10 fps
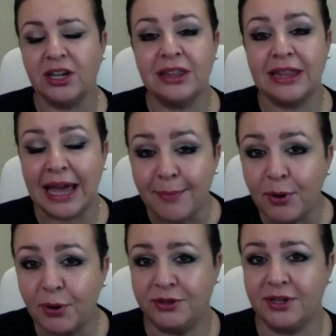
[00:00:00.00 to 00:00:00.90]
Can
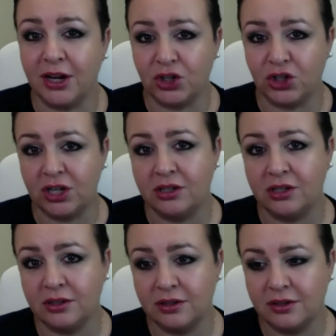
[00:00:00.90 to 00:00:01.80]
liposuction,
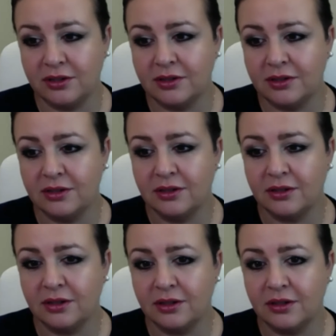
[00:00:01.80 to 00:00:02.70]

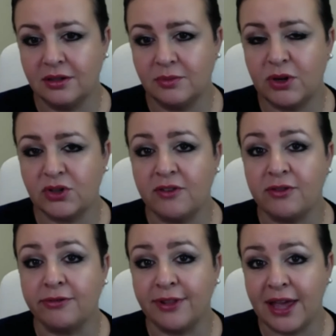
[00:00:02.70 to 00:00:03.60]
especially of
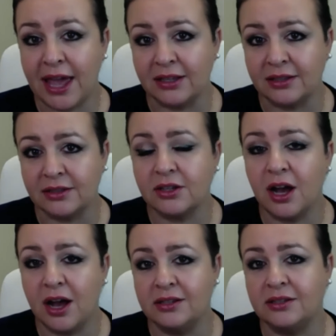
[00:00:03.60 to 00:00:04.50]
the flanks,
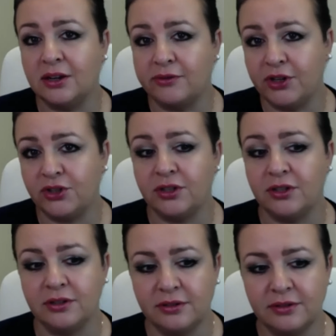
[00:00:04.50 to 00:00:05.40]
cause denervation?